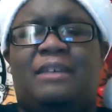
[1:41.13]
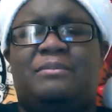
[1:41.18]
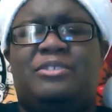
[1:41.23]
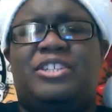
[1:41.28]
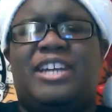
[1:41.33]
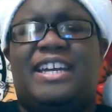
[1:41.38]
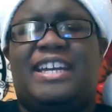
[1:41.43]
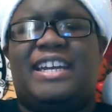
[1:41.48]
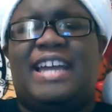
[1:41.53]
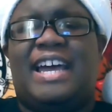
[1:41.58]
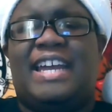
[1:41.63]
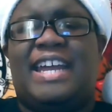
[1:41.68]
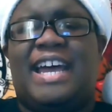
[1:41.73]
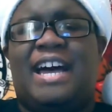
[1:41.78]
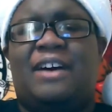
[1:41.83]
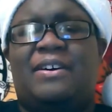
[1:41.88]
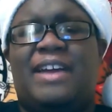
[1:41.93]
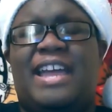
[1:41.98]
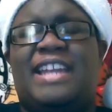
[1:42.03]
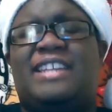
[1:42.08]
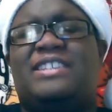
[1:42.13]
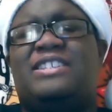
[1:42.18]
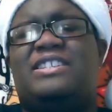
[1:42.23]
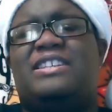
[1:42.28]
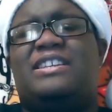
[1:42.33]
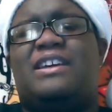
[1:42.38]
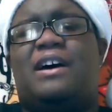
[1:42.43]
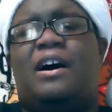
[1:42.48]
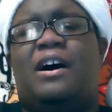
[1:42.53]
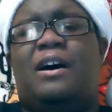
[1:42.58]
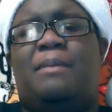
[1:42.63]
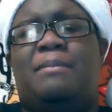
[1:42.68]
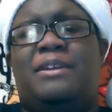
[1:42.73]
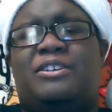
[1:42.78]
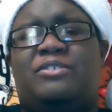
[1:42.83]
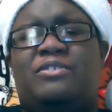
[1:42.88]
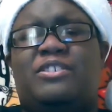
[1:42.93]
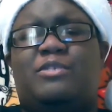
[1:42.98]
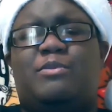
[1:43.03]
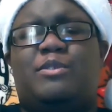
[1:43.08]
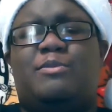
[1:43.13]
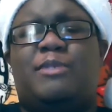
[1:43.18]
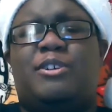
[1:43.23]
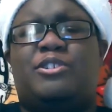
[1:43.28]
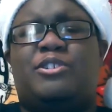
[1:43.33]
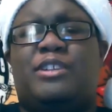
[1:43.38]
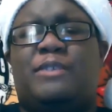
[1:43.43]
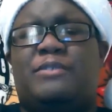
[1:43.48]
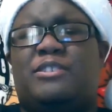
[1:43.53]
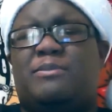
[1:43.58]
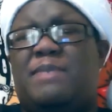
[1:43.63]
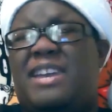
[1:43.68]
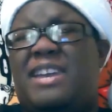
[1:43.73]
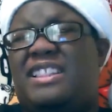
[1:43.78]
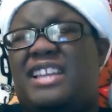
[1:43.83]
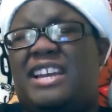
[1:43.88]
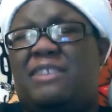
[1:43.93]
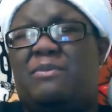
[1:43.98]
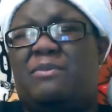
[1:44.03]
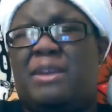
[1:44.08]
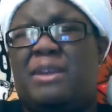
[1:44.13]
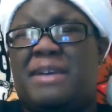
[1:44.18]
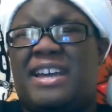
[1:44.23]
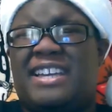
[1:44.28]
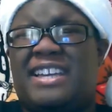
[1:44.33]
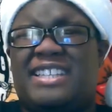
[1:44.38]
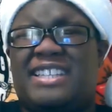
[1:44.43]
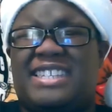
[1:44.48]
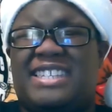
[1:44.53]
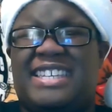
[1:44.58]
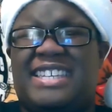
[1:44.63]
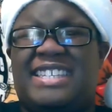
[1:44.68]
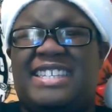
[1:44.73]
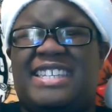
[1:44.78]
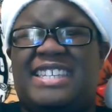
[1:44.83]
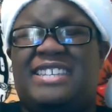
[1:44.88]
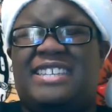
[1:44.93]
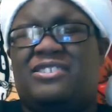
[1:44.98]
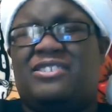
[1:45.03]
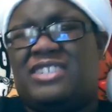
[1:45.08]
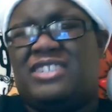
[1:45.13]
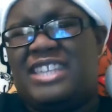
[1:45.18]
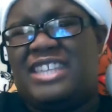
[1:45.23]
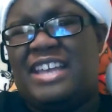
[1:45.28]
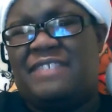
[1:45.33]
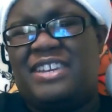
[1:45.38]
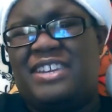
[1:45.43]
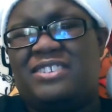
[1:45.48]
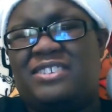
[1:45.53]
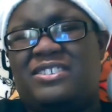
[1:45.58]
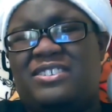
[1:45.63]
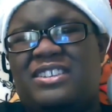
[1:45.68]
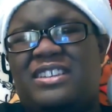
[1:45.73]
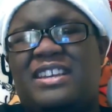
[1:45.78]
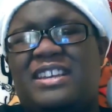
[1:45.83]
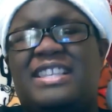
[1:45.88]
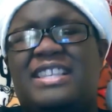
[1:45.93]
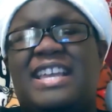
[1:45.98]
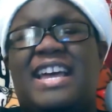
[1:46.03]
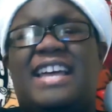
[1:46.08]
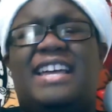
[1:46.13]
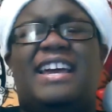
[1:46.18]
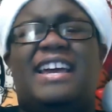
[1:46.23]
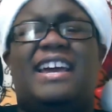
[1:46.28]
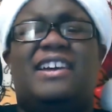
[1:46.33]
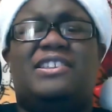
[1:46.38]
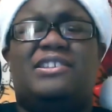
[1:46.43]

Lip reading: checking that out. And it's a Christmas special that was made like way back in the 60s or the 70s or something like that,